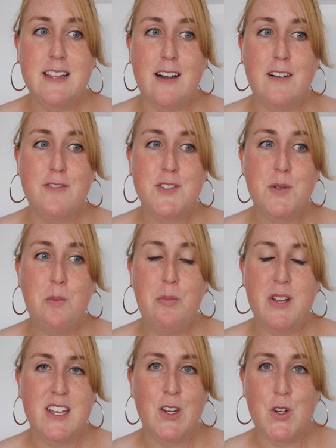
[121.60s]
loved
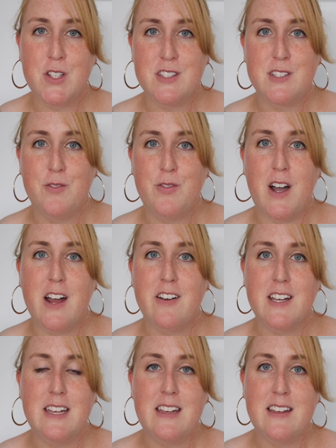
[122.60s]
being on
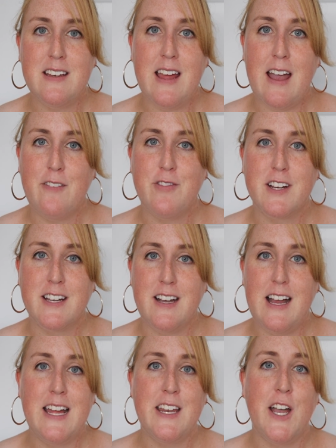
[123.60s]
safari in Africa,
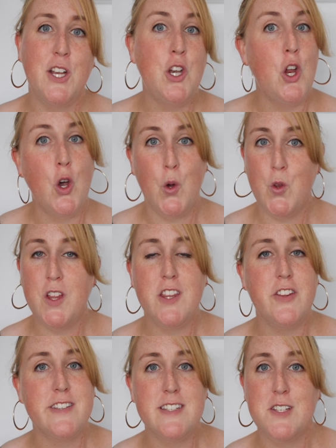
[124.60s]
and I know that
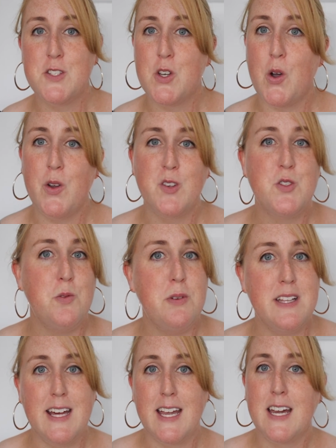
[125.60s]
this is going to
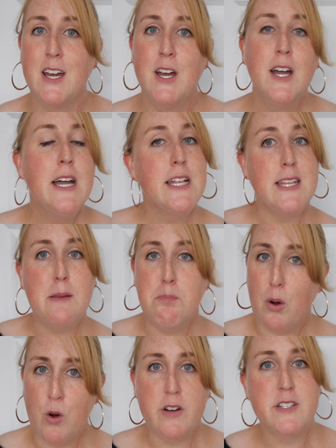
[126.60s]
be like the
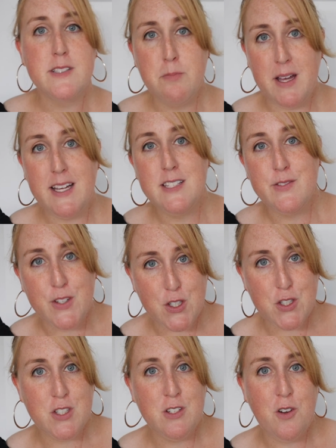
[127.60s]
poorest man's
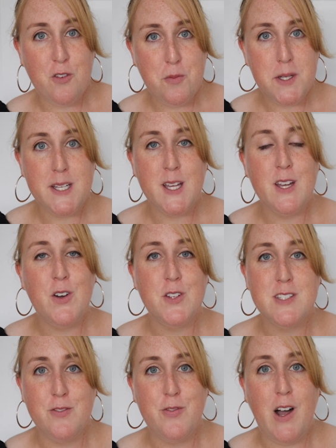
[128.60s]
version of being
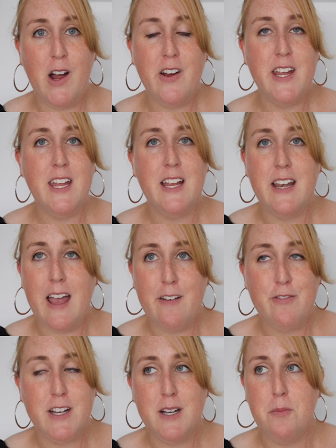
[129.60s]
on safari in
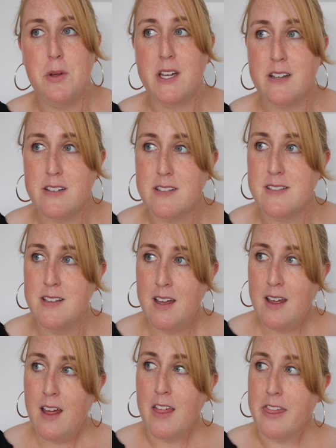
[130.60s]
Africa because
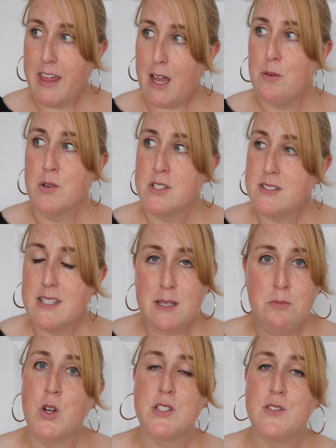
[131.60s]
that was the
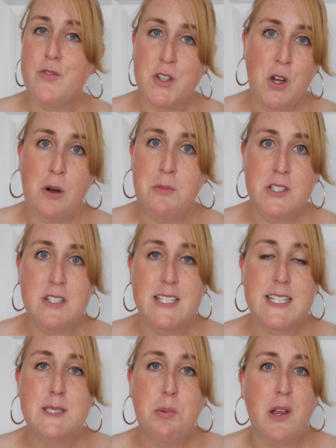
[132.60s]
most phenomenal
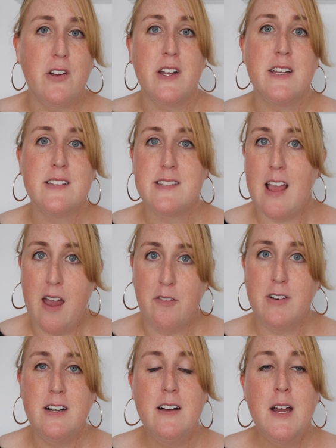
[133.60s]
experience
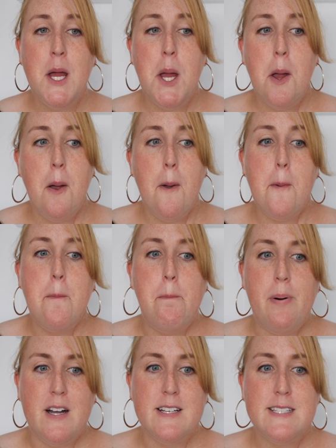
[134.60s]
ever.
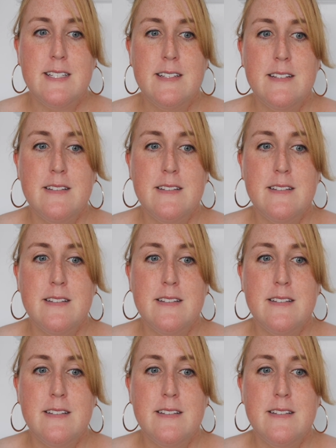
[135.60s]
But,